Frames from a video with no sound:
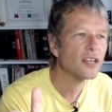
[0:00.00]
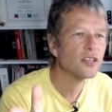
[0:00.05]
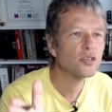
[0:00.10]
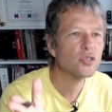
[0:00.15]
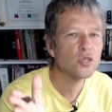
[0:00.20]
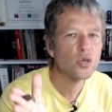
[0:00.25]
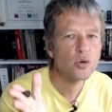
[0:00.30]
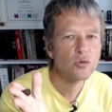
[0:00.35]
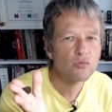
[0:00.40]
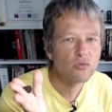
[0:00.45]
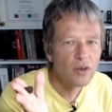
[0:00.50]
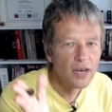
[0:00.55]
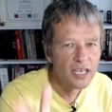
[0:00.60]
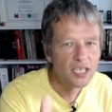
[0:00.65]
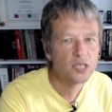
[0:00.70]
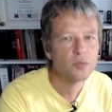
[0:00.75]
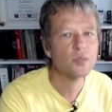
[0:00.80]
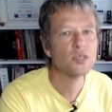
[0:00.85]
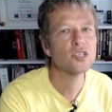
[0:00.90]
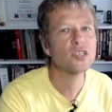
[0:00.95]
You do
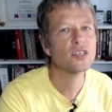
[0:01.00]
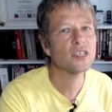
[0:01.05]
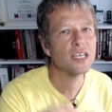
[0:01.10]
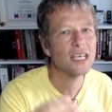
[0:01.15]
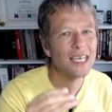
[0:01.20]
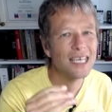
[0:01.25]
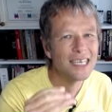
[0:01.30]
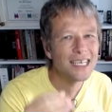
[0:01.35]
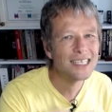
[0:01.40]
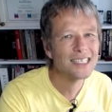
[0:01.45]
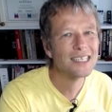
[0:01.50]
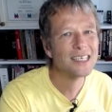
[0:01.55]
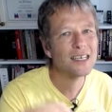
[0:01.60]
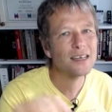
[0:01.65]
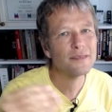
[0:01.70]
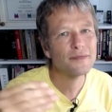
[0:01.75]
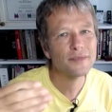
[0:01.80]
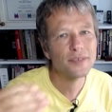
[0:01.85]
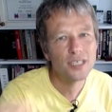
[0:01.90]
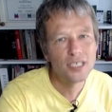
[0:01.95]
arrangements and easier
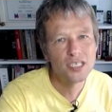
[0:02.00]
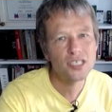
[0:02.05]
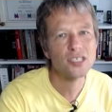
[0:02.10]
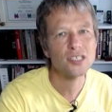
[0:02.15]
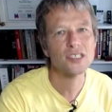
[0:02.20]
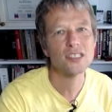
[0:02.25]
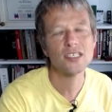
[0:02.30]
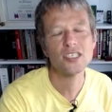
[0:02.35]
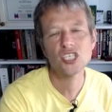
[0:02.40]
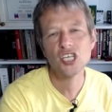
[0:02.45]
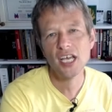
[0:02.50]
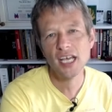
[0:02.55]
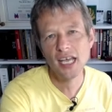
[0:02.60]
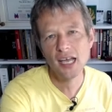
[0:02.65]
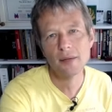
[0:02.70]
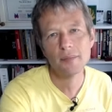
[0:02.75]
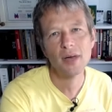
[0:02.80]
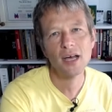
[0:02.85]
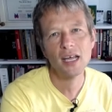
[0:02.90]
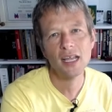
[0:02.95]
versions. Check
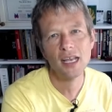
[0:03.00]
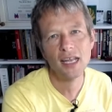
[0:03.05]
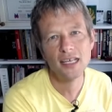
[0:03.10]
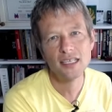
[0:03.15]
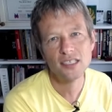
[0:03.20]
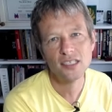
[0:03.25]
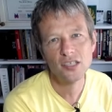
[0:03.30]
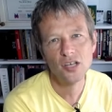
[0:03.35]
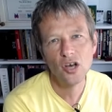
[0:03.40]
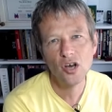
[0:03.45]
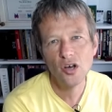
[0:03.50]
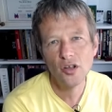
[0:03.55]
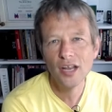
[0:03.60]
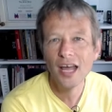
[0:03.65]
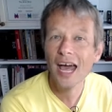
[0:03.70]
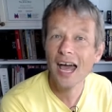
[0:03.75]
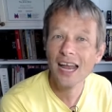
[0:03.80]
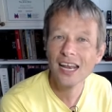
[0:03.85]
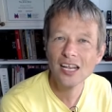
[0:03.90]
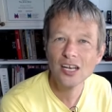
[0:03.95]
out my lesson on
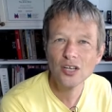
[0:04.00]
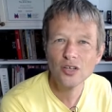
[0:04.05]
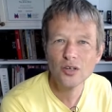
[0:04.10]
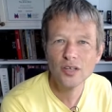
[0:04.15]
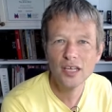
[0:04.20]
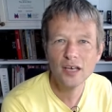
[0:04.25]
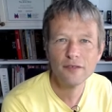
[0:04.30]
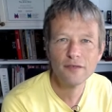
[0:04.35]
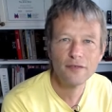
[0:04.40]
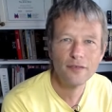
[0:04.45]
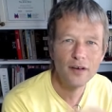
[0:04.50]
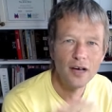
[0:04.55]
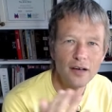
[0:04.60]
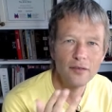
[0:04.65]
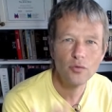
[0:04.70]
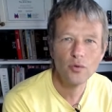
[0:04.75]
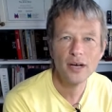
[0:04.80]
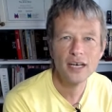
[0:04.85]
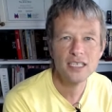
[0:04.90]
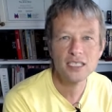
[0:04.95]
Hallelujah, five
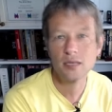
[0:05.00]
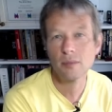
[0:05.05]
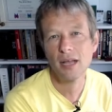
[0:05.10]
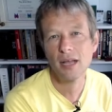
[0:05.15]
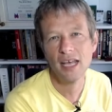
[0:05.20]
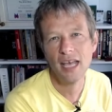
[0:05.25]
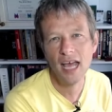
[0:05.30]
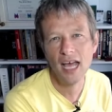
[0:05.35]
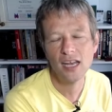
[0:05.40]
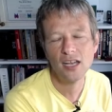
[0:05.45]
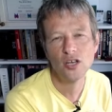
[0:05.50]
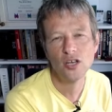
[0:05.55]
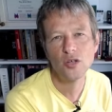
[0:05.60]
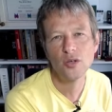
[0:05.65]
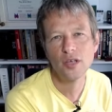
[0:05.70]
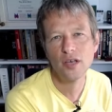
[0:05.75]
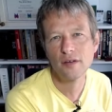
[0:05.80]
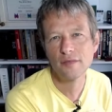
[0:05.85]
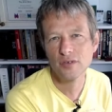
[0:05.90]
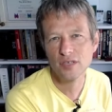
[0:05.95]
ways to play
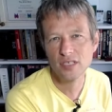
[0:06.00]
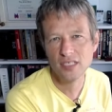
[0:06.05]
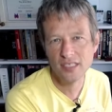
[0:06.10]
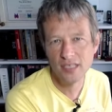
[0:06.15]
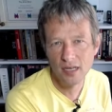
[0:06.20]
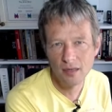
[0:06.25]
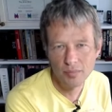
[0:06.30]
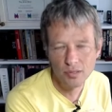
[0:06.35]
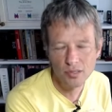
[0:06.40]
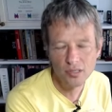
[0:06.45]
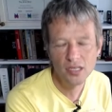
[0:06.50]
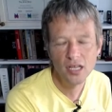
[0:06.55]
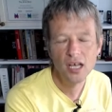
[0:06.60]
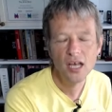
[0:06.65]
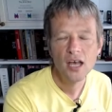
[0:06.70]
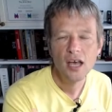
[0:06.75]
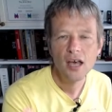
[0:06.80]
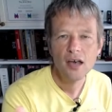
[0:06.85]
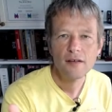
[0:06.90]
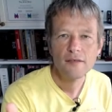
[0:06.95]
Hallelujah, for example,
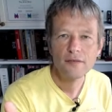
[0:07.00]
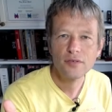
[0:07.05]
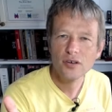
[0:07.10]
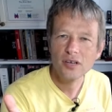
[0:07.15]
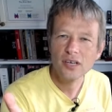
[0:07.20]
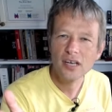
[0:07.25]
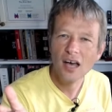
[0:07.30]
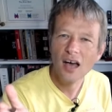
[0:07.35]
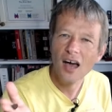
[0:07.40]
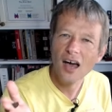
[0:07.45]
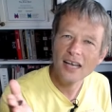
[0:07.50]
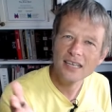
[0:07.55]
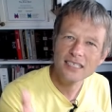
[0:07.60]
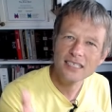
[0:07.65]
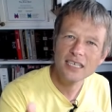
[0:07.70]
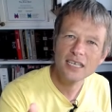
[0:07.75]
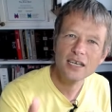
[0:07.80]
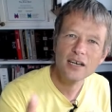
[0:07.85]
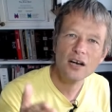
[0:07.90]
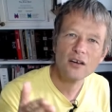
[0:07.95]
for an
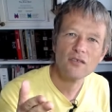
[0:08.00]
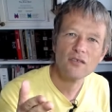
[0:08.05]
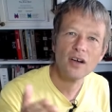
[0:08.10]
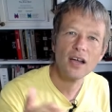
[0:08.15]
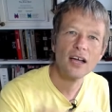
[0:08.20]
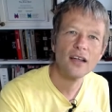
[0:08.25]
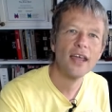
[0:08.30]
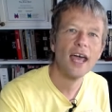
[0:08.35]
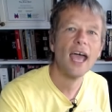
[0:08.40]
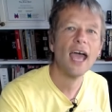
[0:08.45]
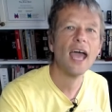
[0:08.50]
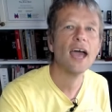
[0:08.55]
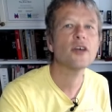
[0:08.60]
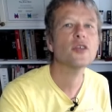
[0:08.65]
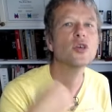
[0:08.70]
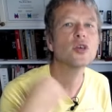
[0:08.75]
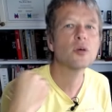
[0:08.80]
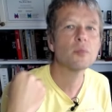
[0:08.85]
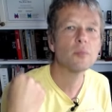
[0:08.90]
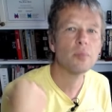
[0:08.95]
idea around how
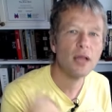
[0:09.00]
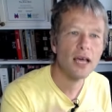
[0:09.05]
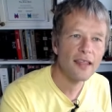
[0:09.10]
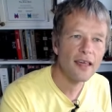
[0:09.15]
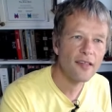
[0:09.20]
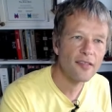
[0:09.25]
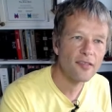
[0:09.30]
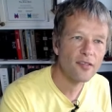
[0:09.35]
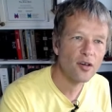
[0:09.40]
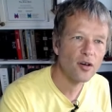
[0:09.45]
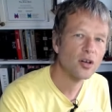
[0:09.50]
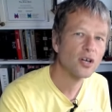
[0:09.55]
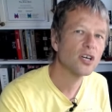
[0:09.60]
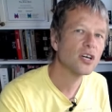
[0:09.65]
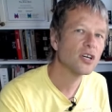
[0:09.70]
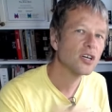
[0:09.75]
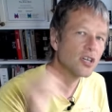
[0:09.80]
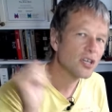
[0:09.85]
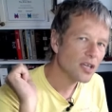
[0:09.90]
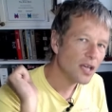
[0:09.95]
you can play that song
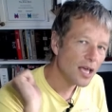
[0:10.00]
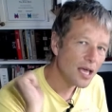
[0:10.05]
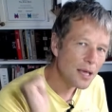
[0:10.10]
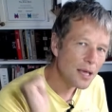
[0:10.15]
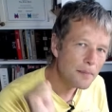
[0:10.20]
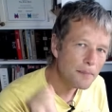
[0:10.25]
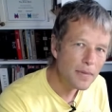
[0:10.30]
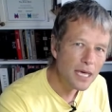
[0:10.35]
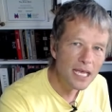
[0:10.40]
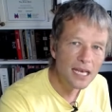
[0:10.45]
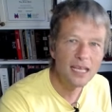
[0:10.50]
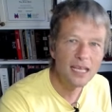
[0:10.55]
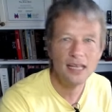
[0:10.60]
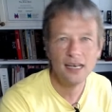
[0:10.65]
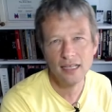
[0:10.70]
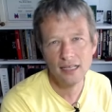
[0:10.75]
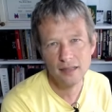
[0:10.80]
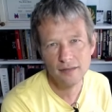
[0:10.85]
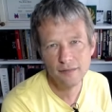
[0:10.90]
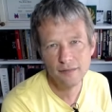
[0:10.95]

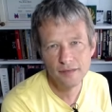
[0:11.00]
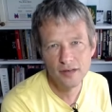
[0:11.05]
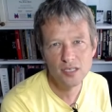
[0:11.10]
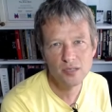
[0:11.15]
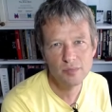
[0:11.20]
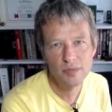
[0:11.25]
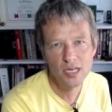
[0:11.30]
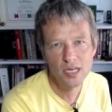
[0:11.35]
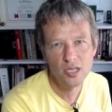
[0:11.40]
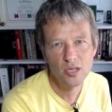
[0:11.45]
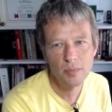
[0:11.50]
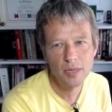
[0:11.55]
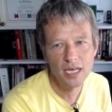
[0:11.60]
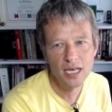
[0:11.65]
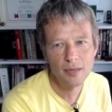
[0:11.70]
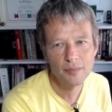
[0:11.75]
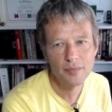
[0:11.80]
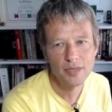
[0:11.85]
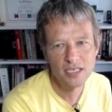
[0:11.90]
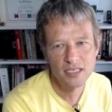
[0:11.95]
immediately the first minute you pick
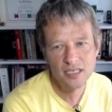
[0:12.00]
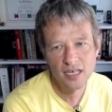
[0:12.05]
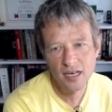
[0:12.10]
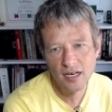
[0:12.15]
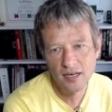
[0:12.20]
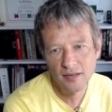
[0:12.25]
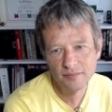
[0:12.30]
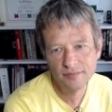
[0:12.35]
up the guitar.